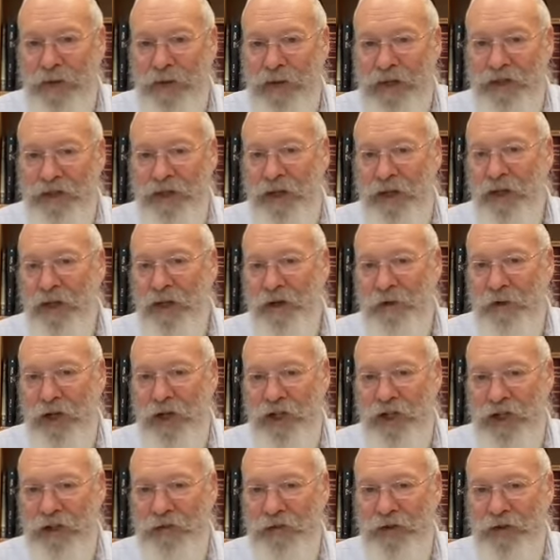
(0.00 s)
It's only a
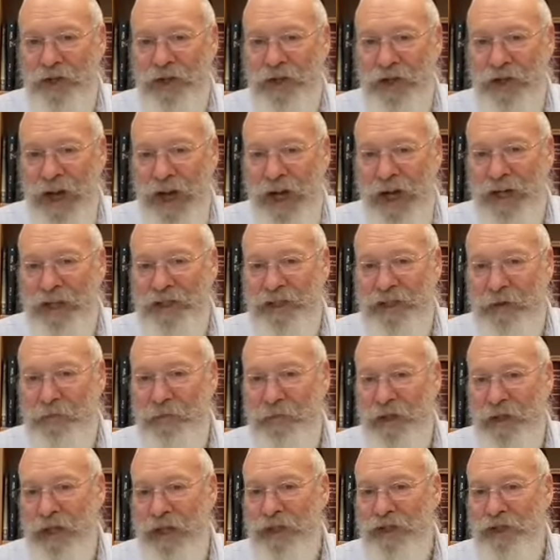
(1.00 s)
question of whether you add
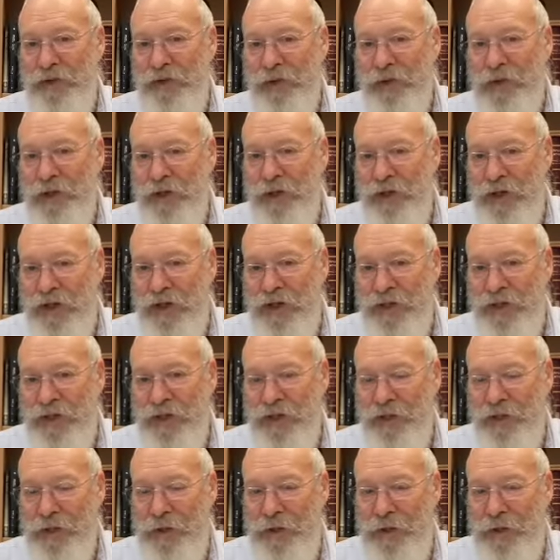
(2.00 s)
something else to it or not.